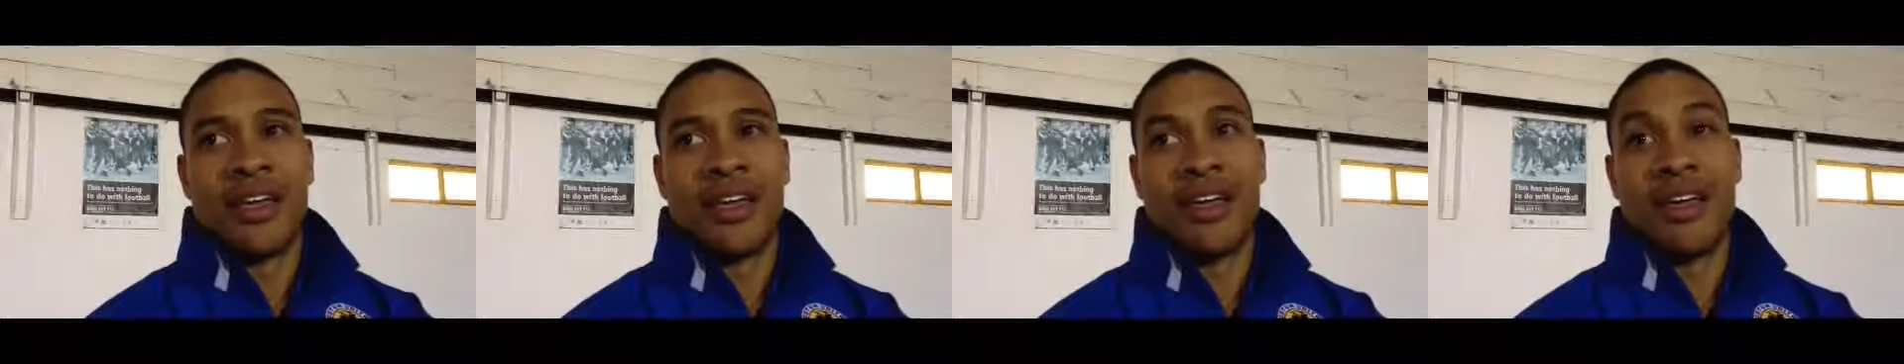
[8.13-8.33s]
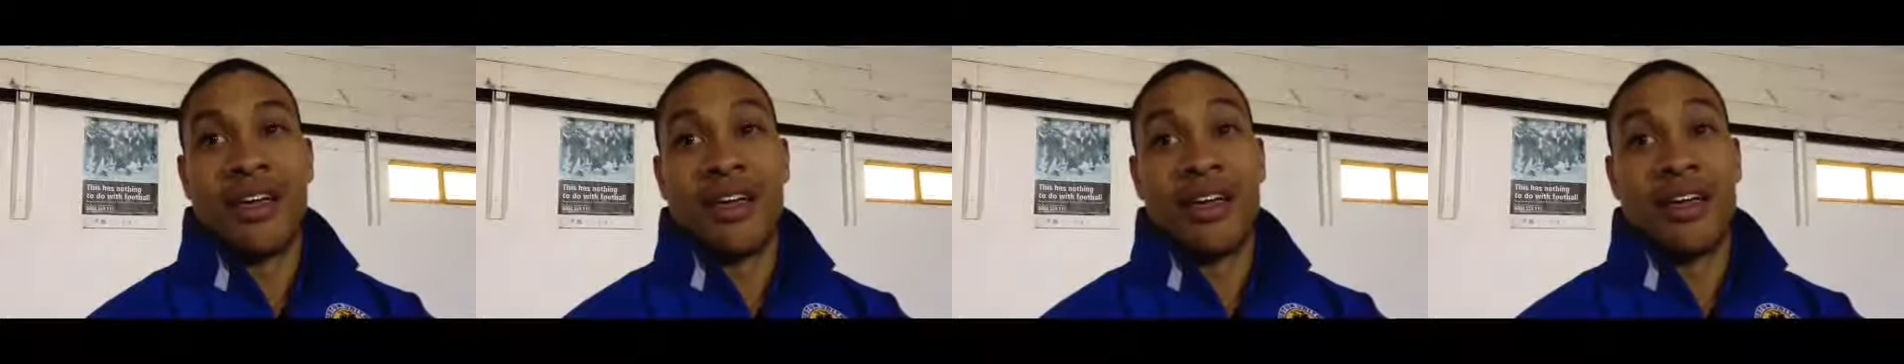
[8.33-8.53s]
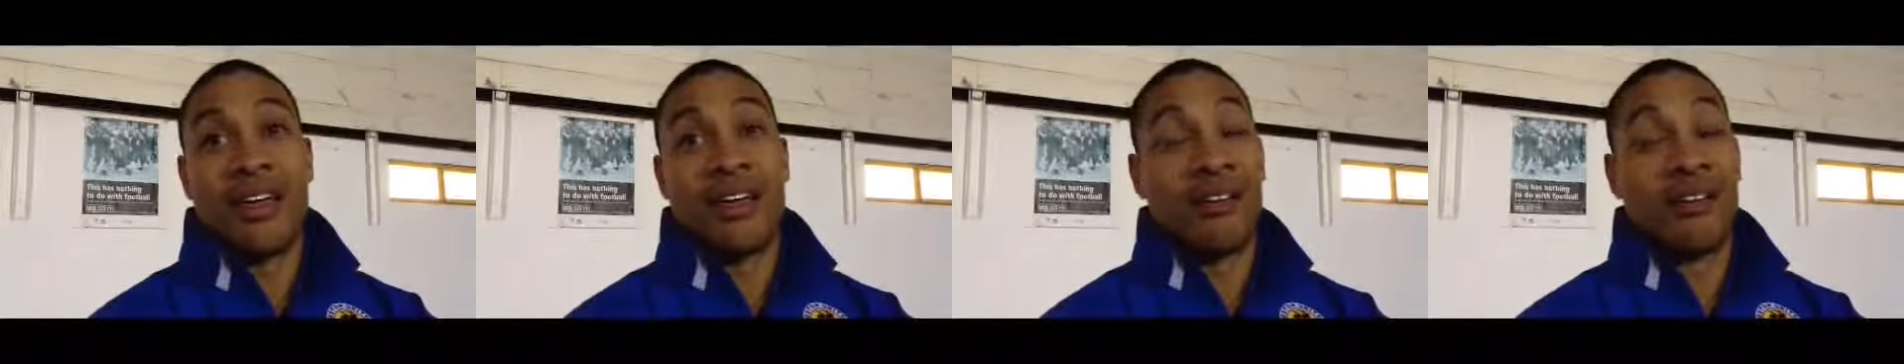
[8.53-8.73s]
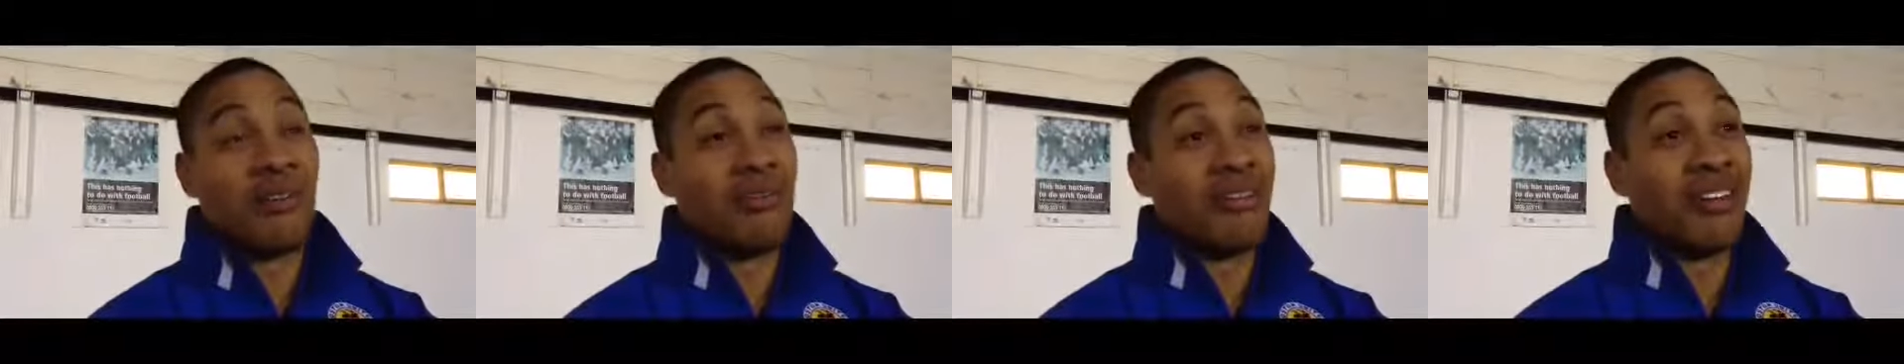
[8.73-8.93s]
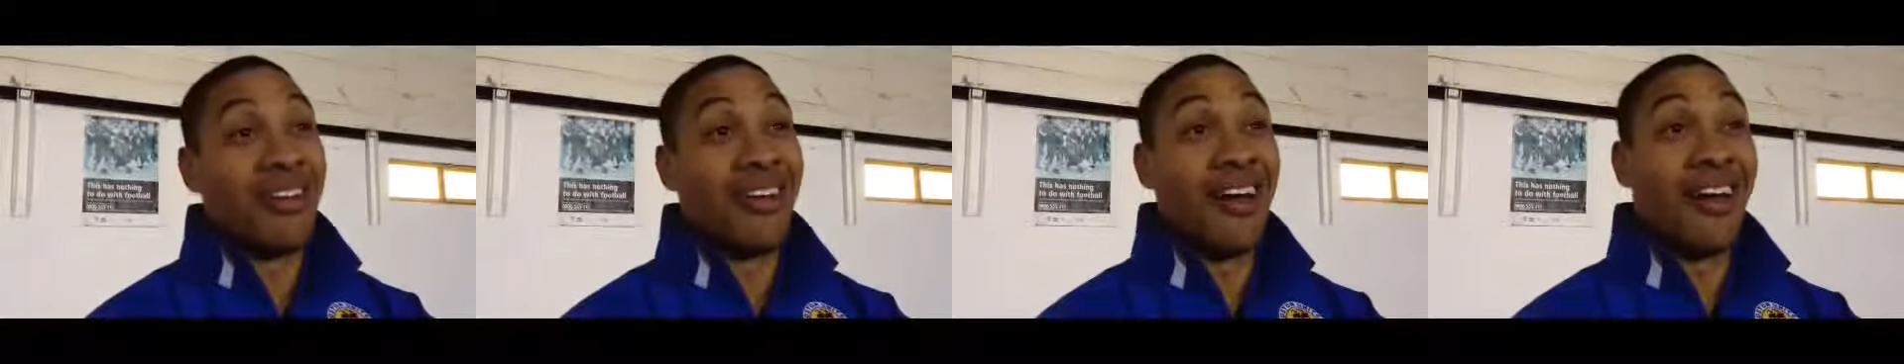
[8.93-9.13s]

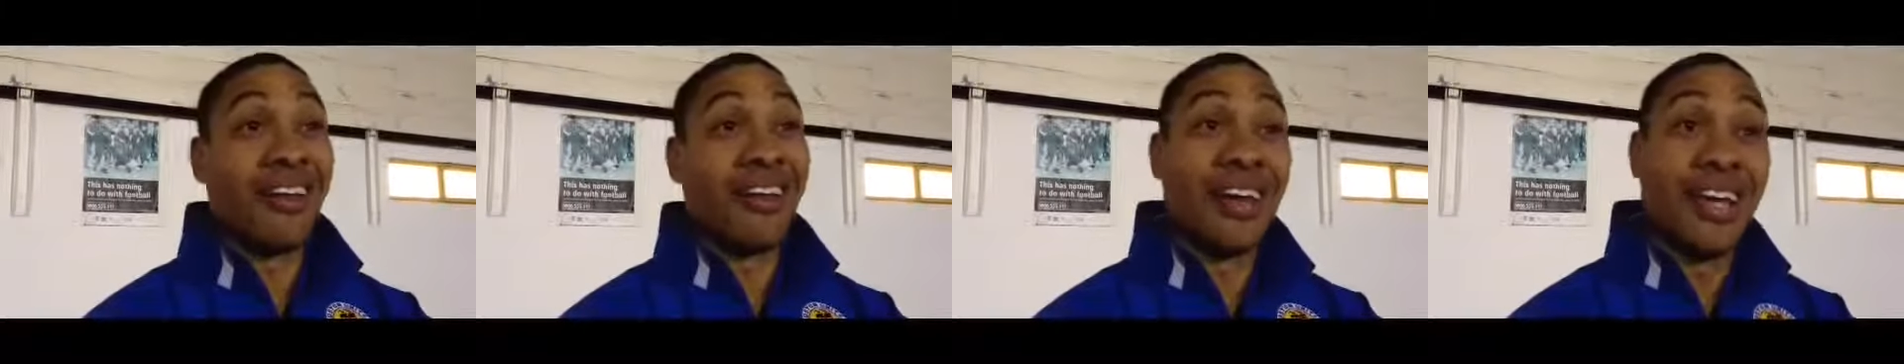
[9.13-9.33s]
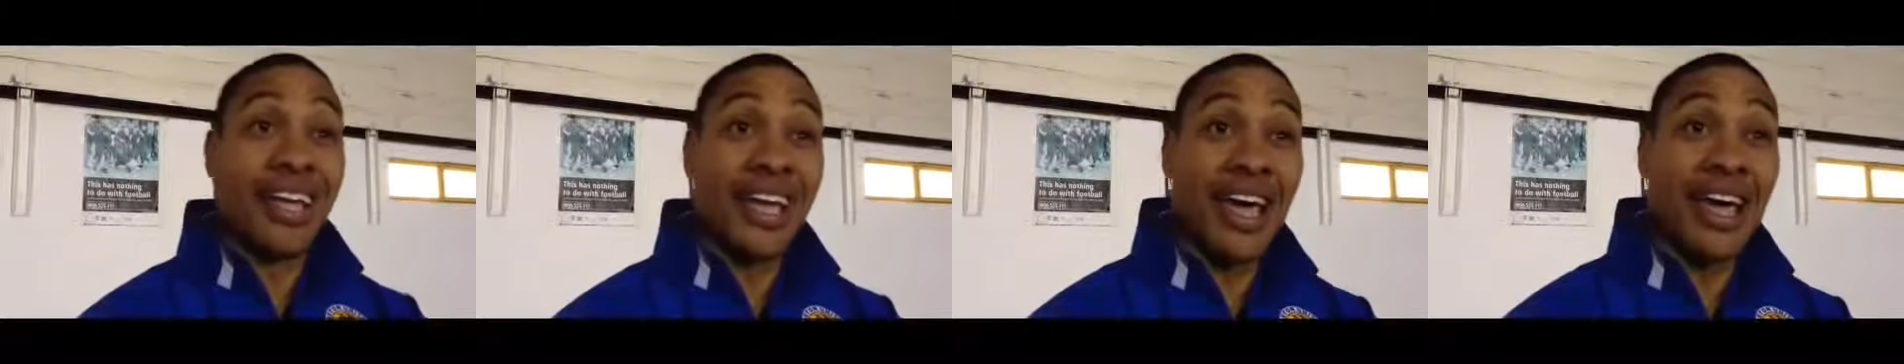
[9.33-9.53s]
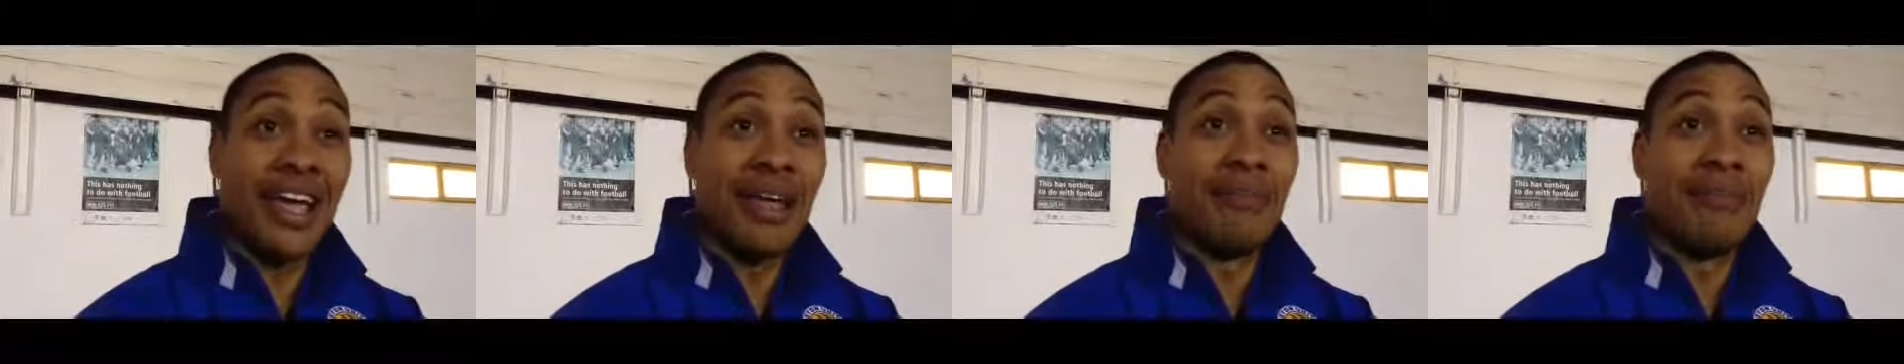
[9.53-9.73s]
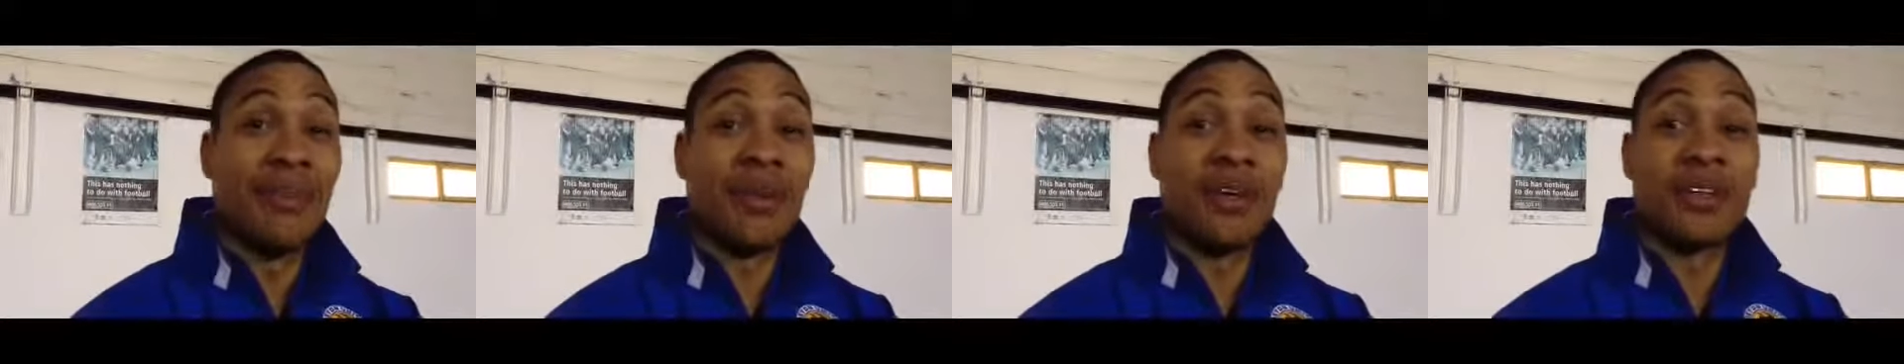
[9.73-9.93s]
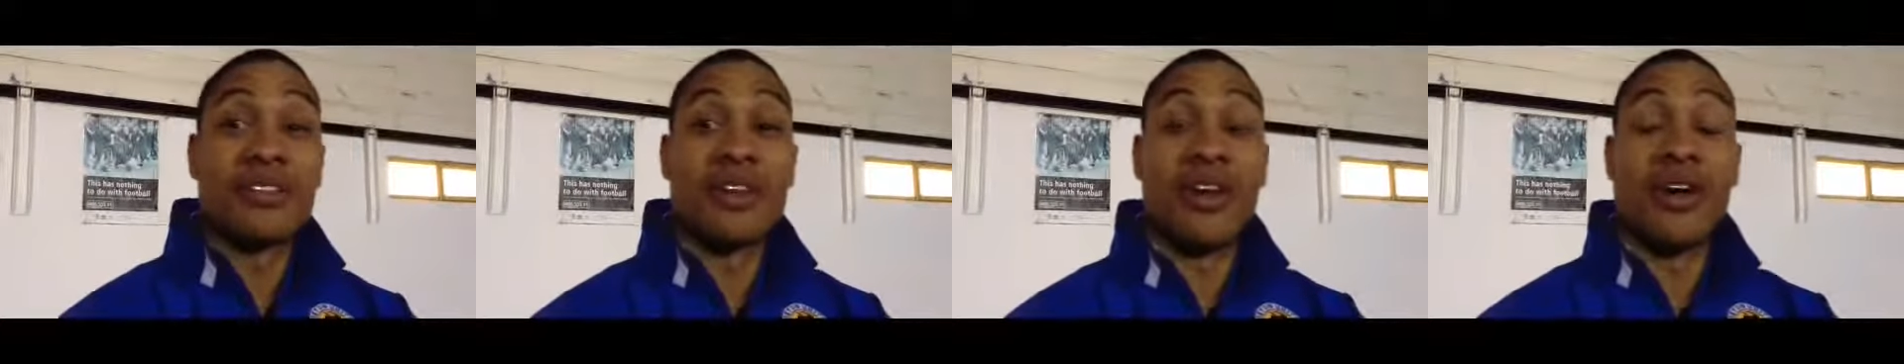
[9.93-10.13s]
uh, an ugly game
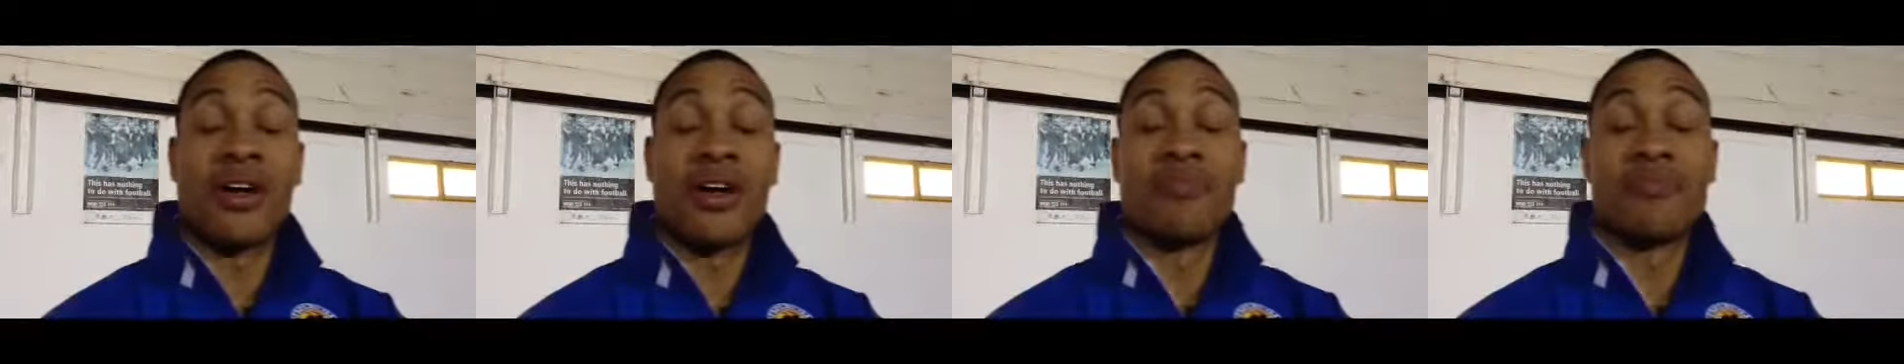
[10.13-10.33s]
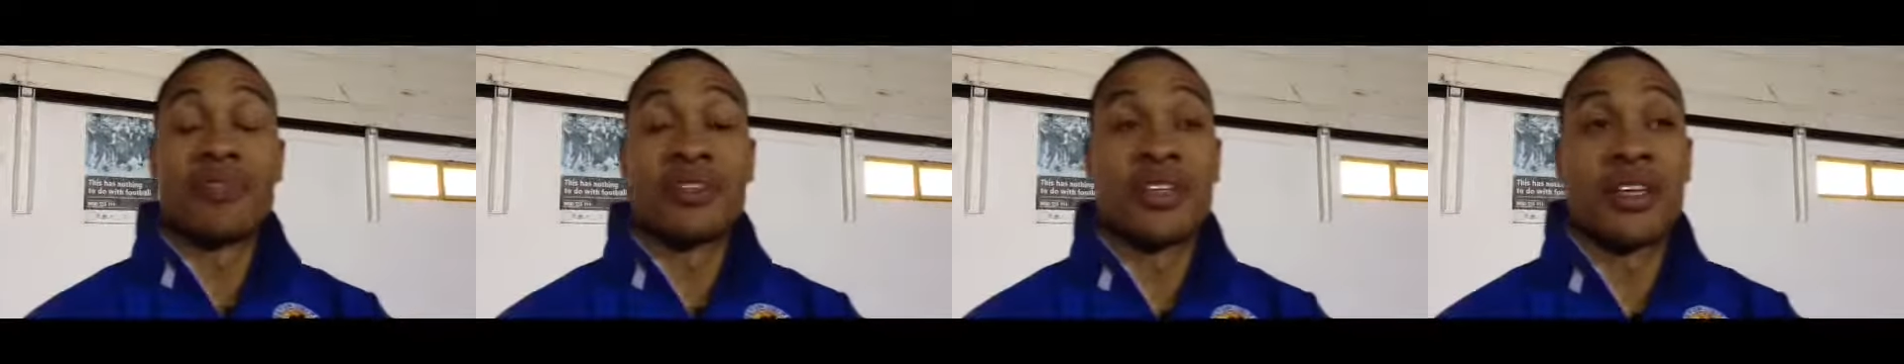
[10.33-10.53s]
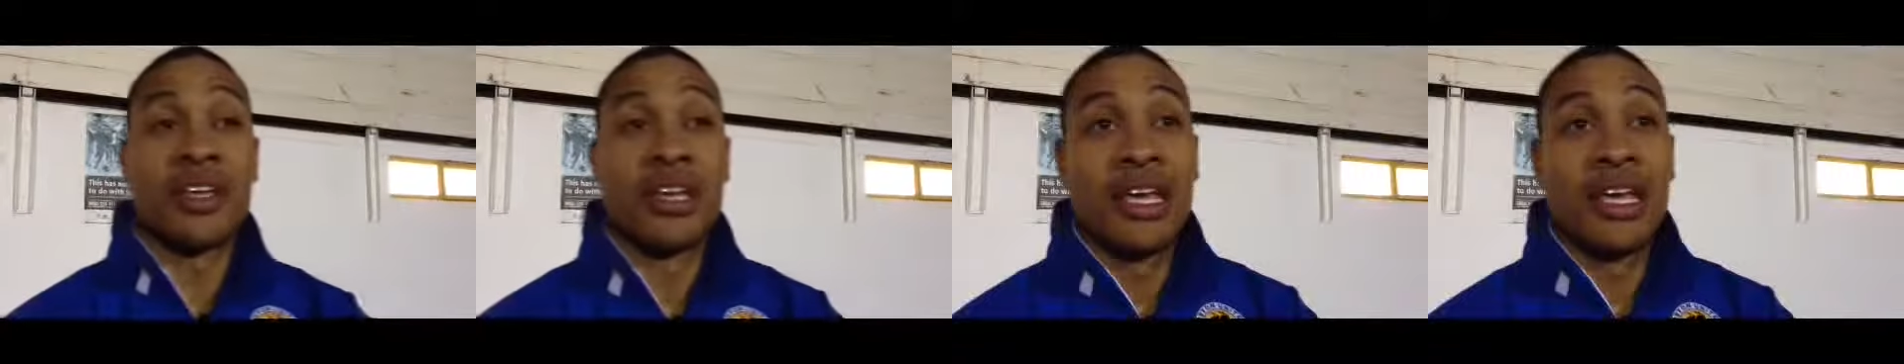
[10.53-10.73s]
at times.